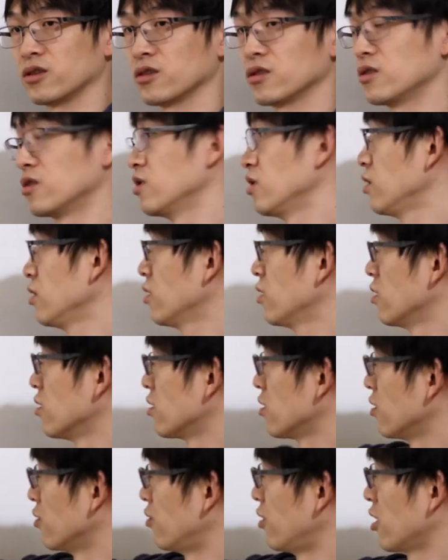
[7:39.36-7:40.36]
is z,
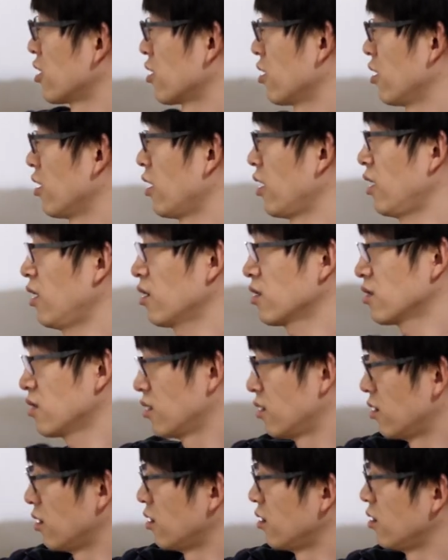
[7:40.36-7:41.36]
this direction is x,
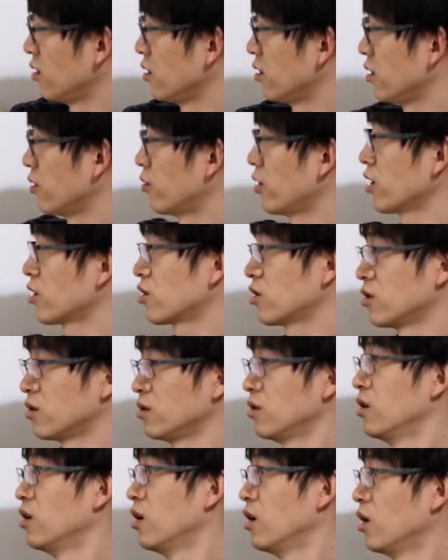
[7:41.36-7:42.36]
and then the
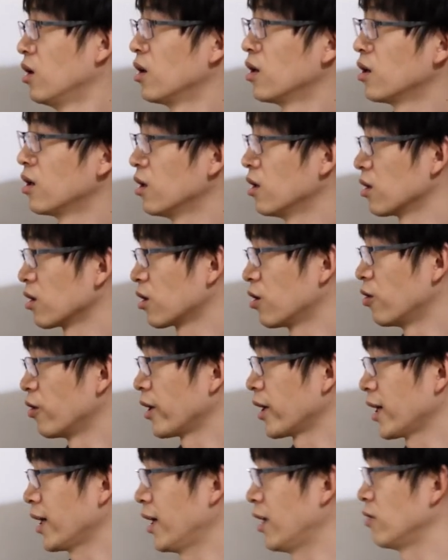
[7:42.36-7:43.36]
direction
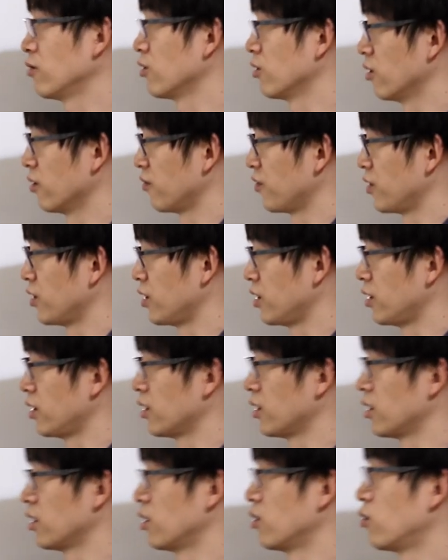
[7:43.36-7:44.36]
going out of the
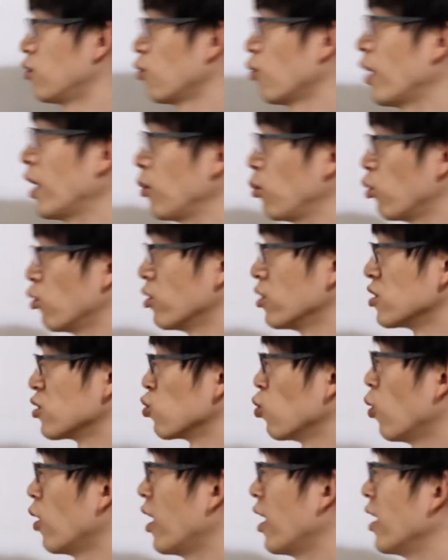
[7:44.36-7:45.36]
whiteboard is
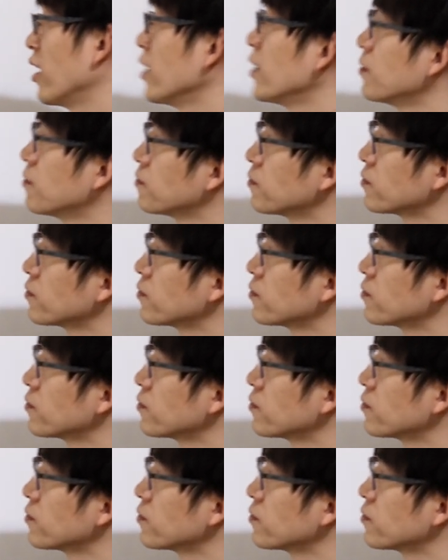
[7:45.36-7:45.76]
y.